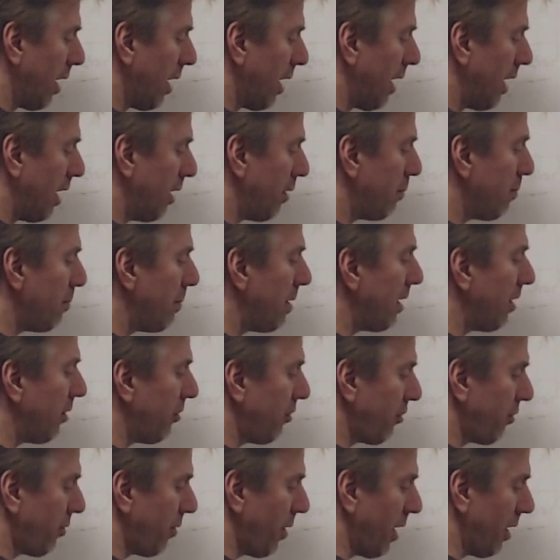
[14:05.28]

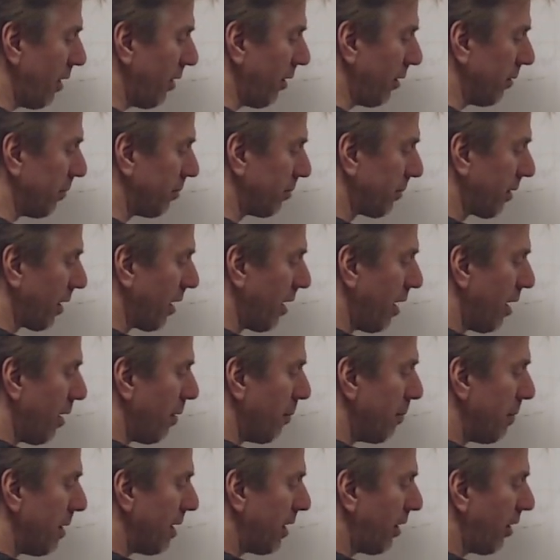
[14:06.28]
administrator
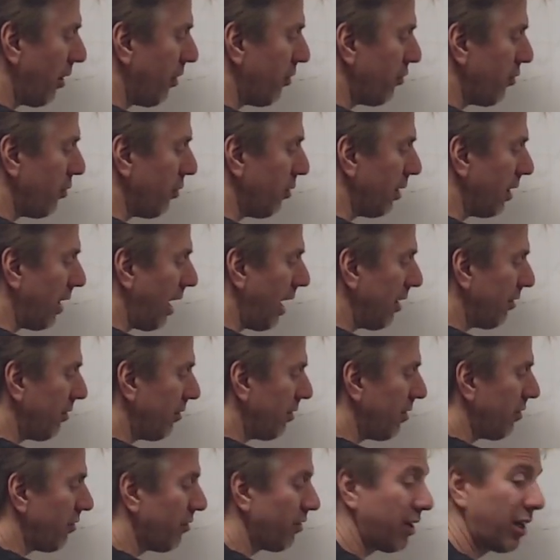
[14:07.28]
because you
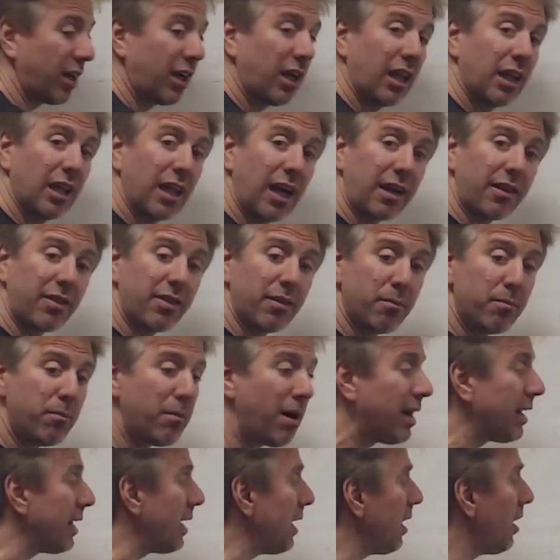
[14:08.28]
license and collect the
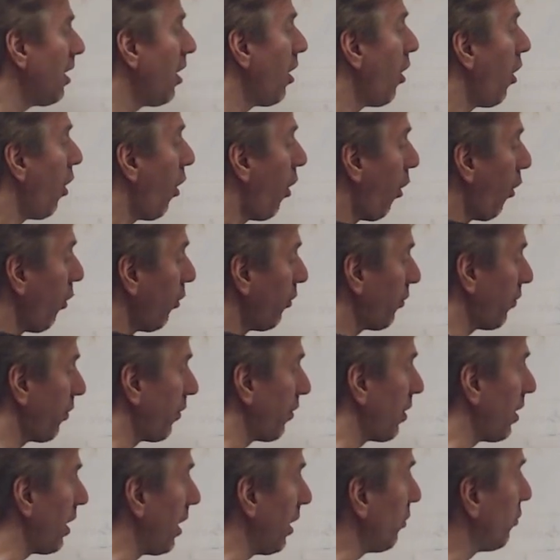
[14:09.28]
money owed for
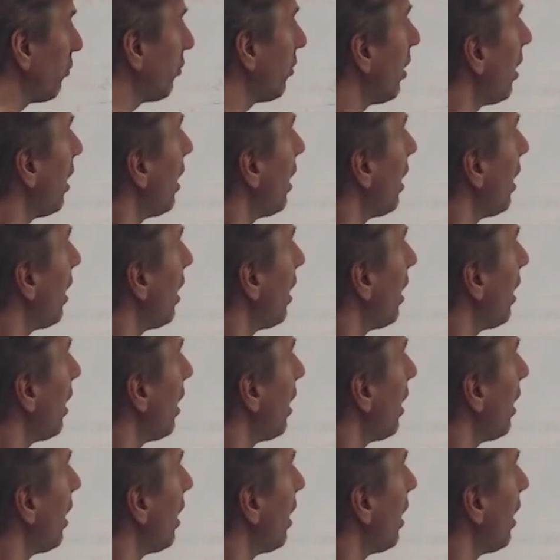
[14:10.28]
this.